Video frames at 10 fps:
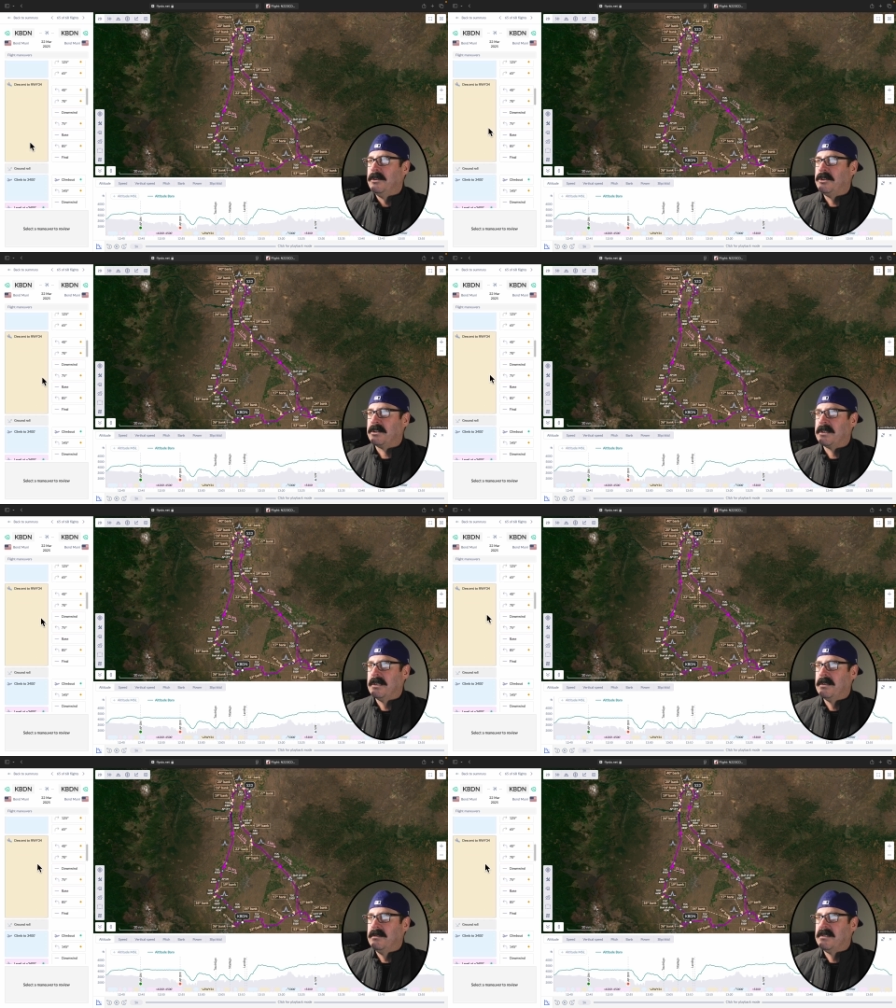just
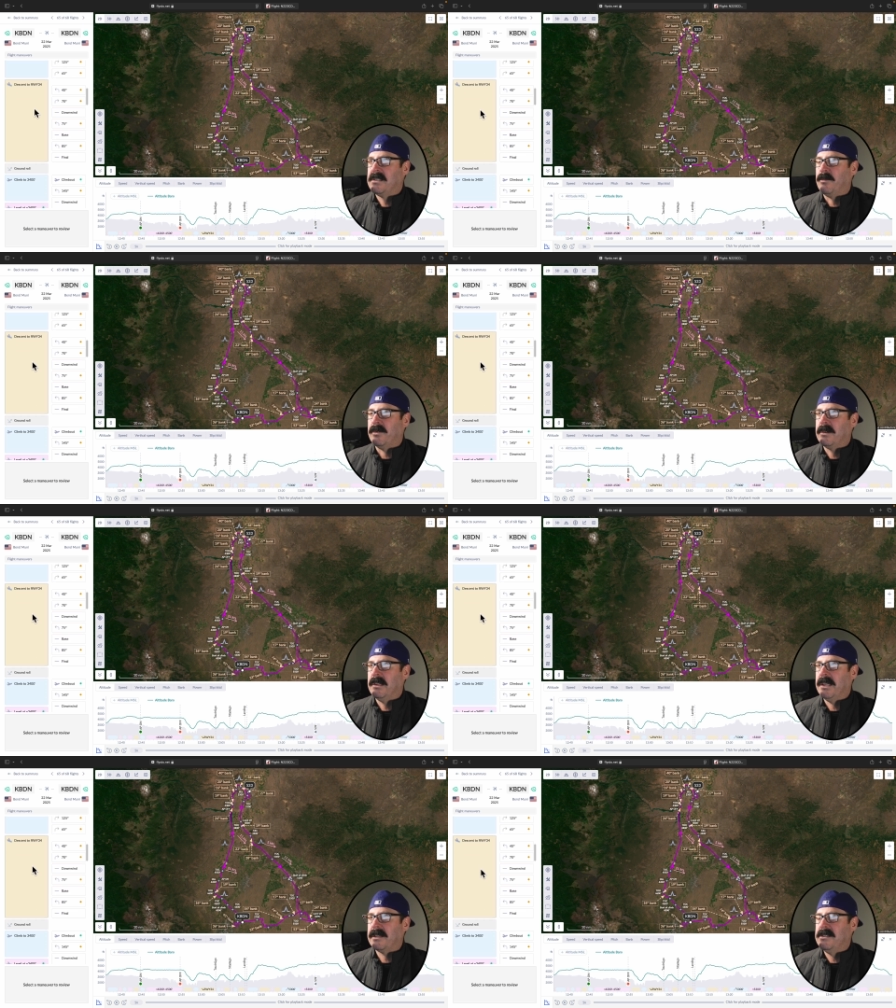simple
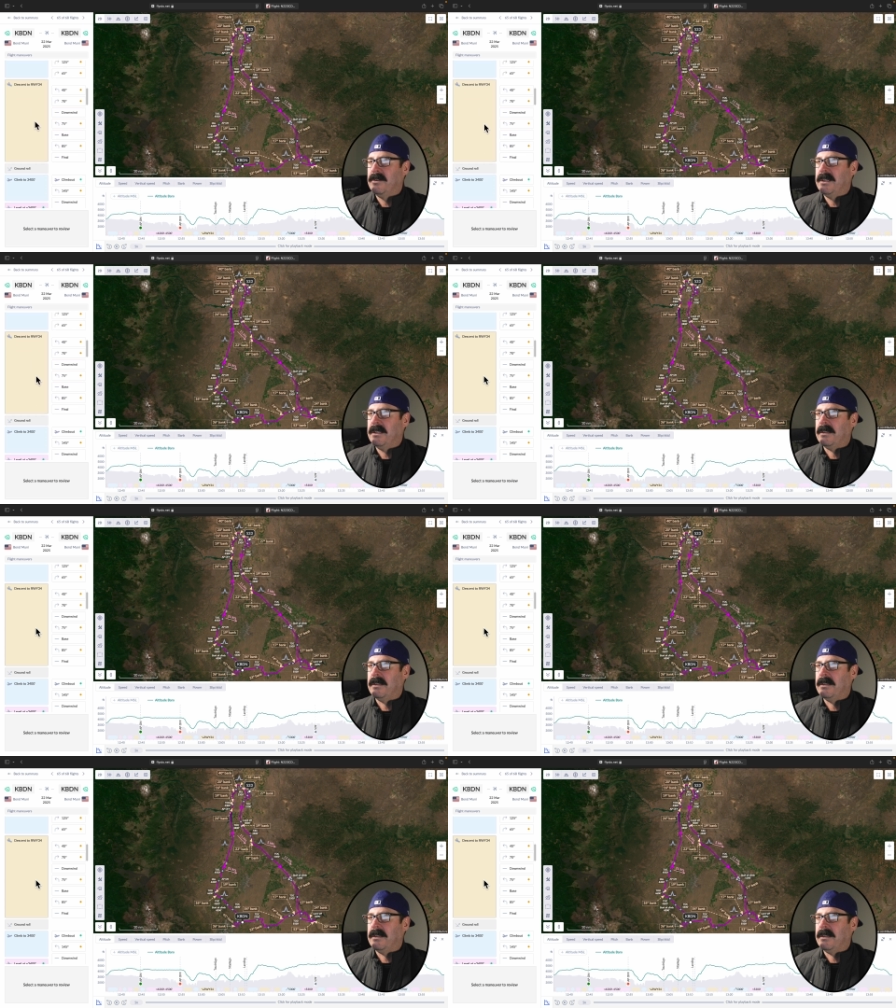click to it,